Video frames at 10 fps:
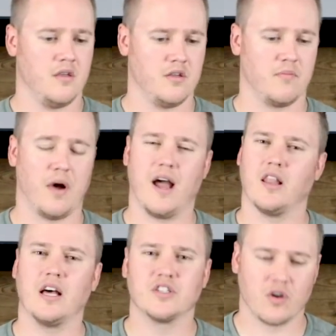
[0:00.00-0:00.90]
your
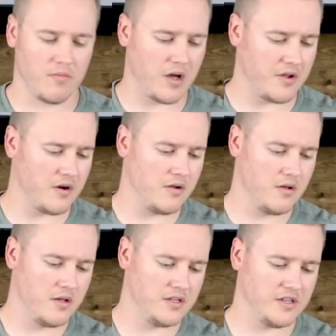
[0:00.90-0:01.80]
biological mother
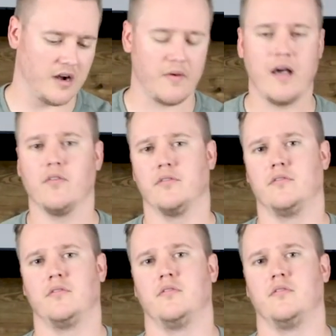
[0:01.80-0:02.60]
is not around